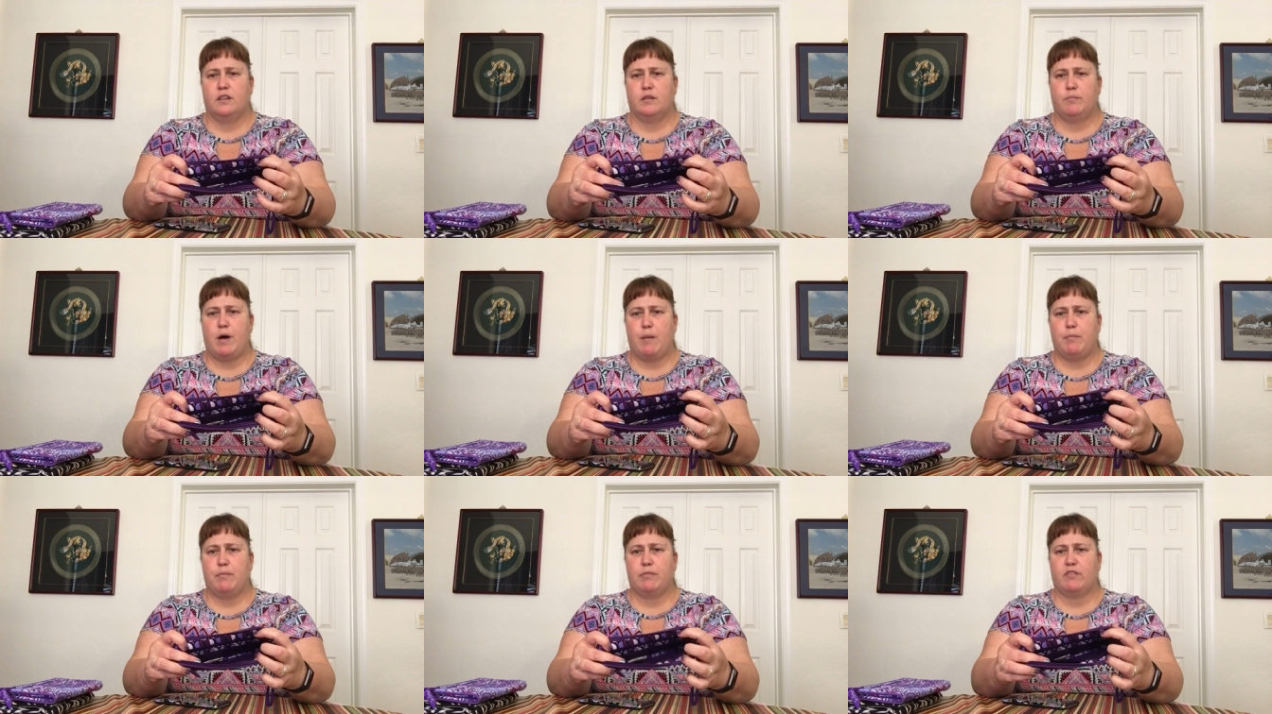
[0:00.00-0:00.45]

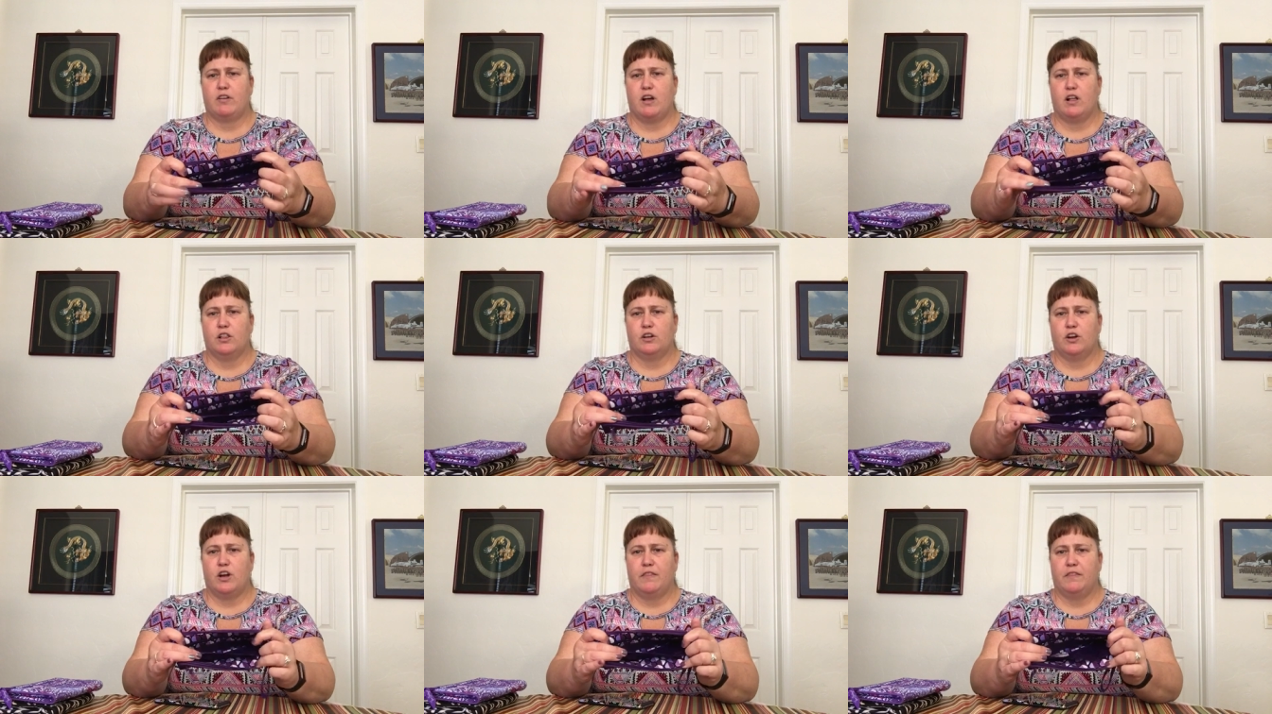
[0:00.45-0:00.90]
pop
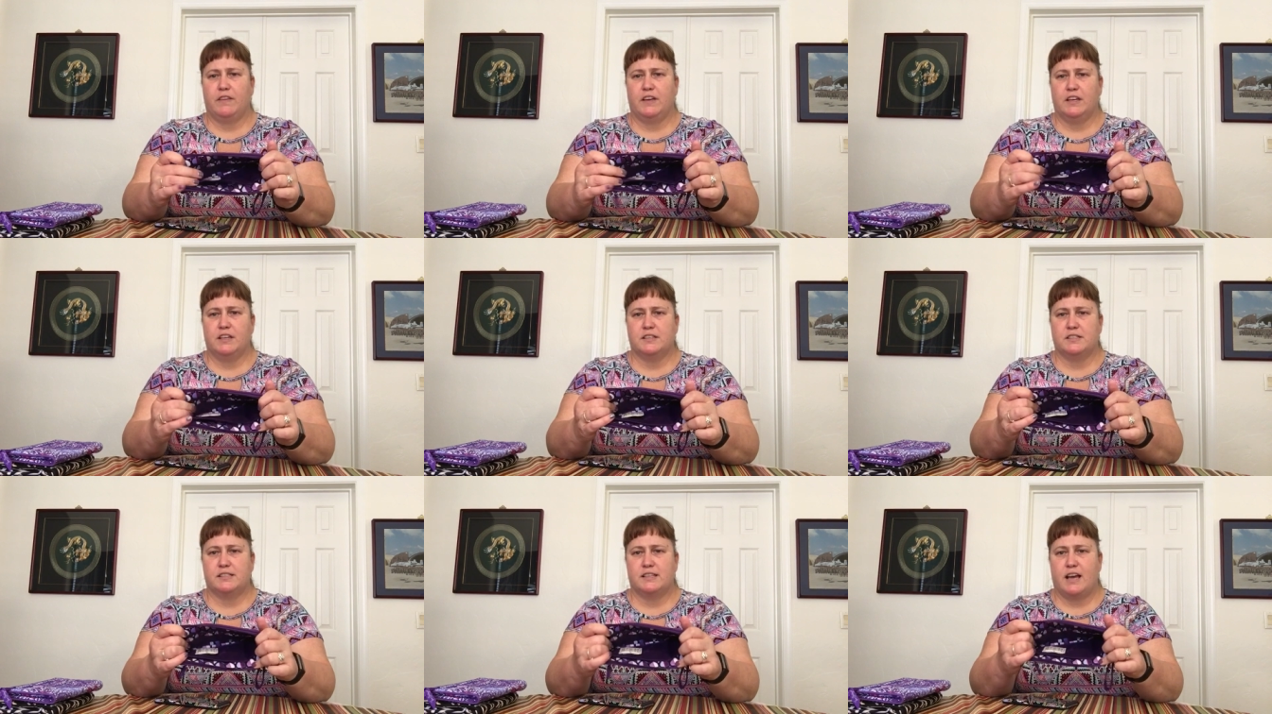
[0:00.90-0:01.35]
color on the
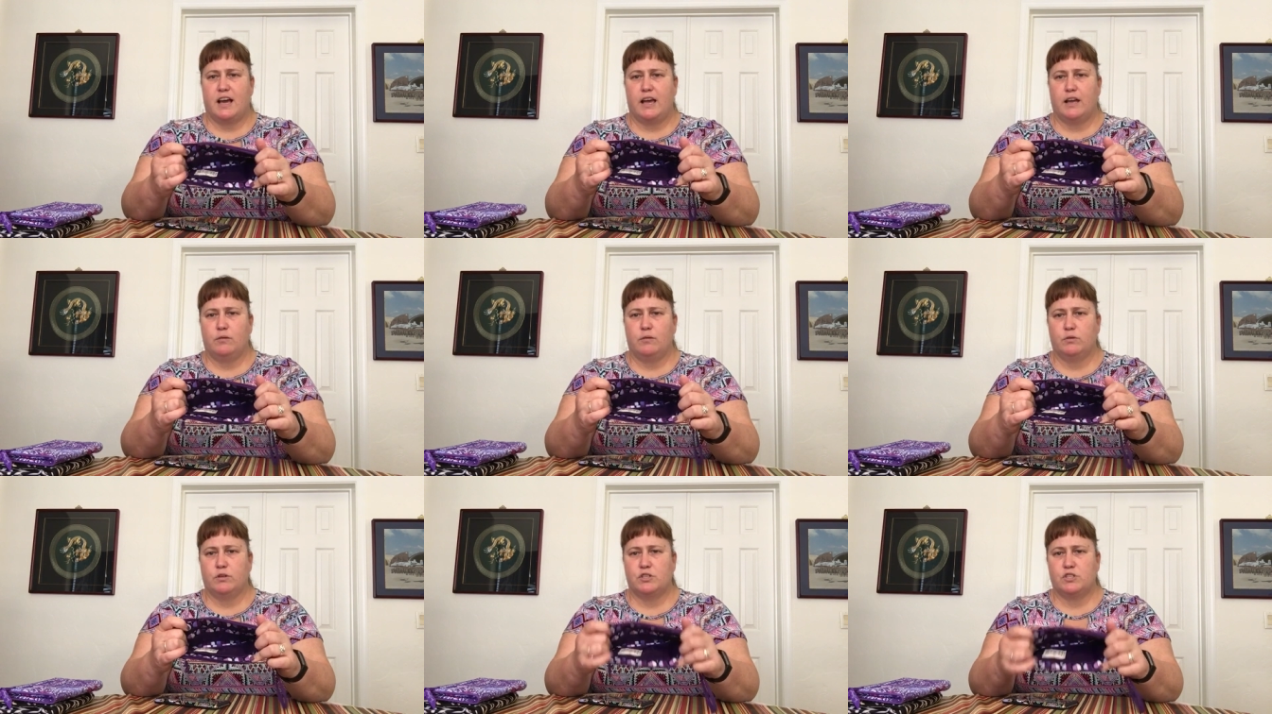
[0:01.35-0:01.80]

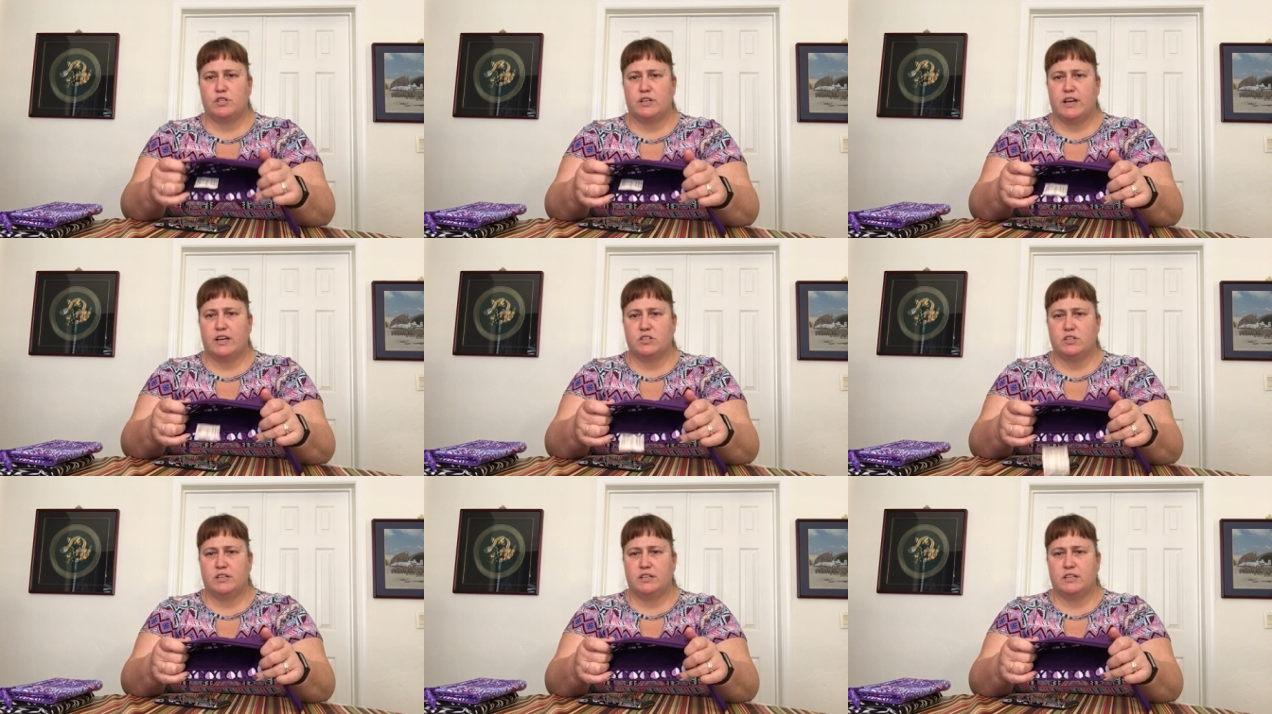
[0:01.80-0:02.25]
inside, which
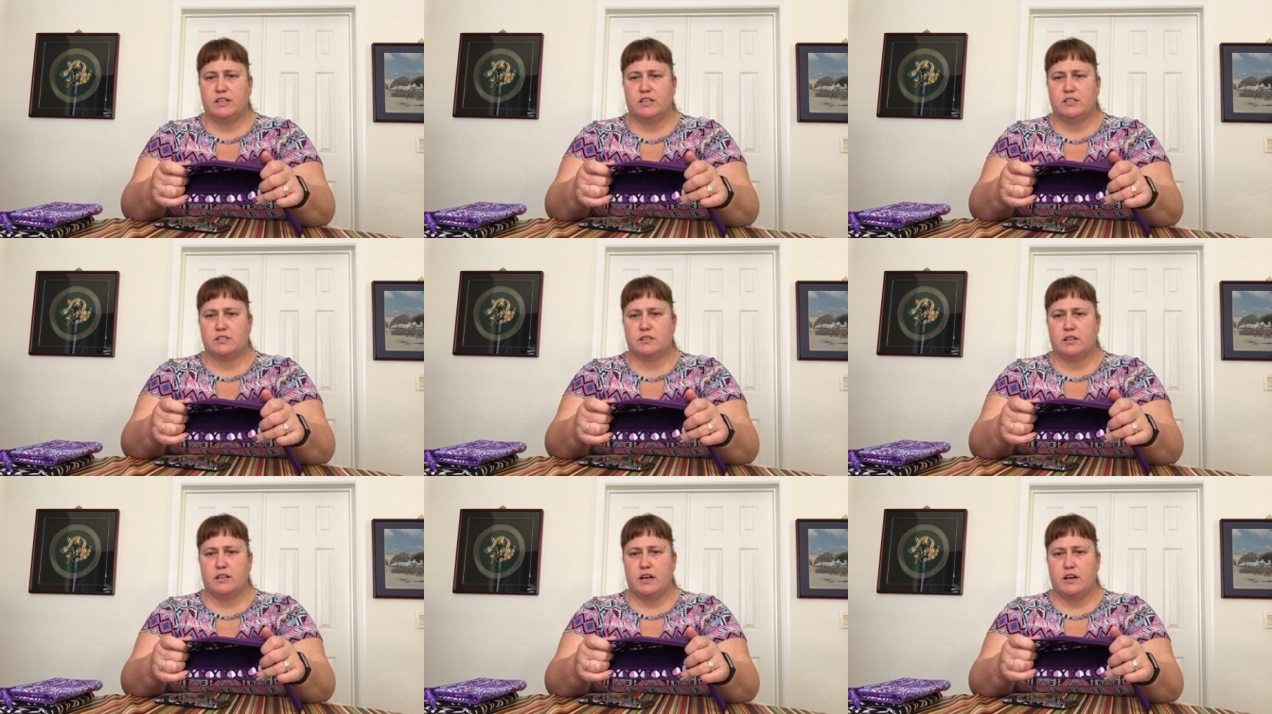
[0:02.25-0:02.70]
actually
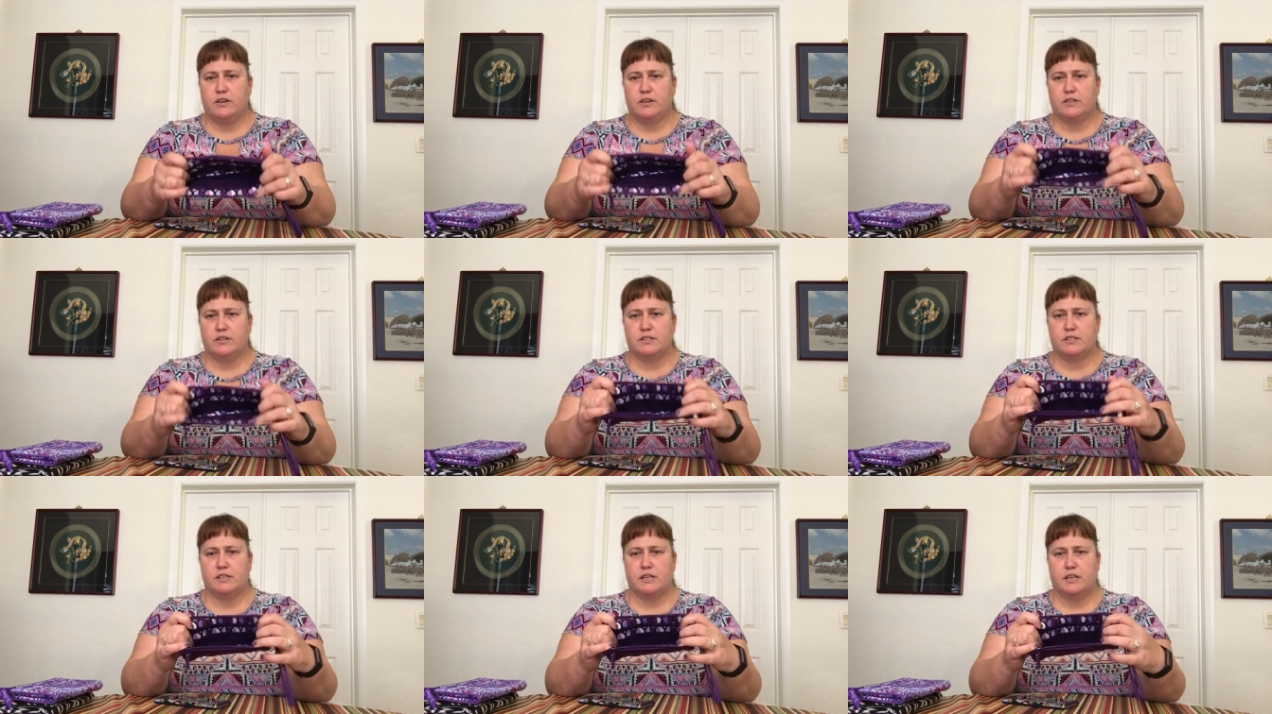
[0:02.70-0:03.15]
does allow you
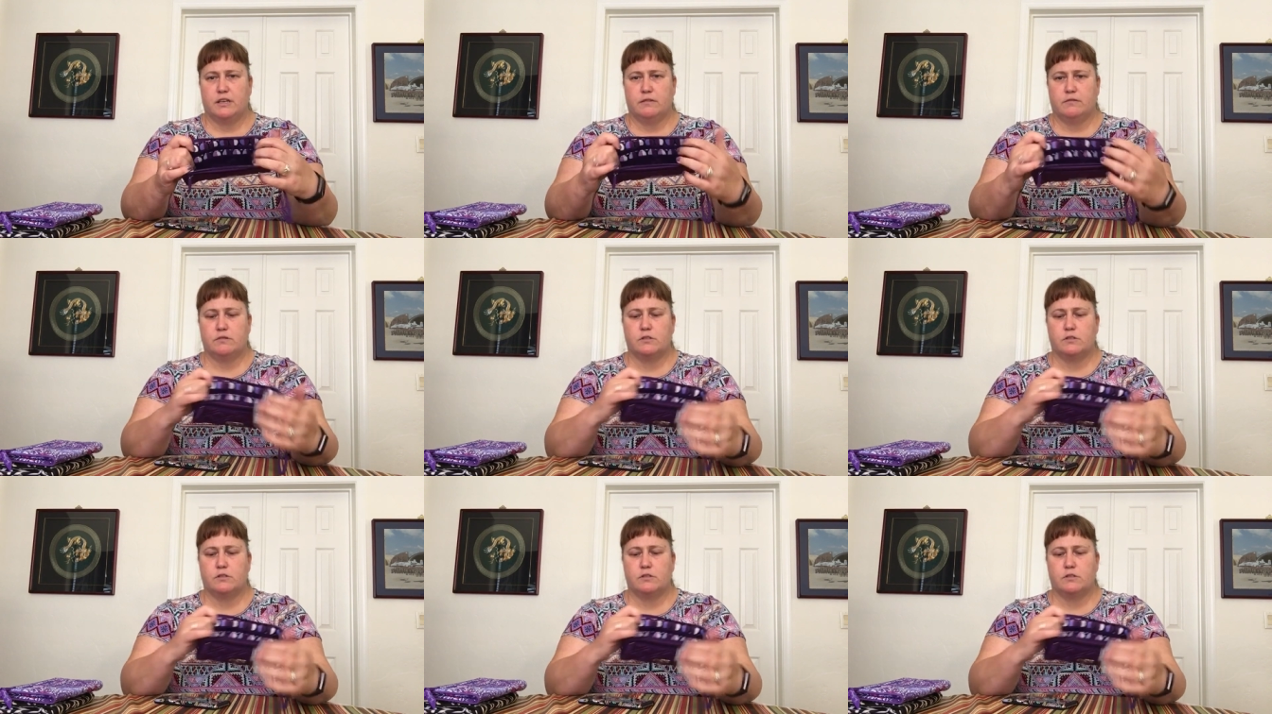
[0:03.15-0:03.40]
to see,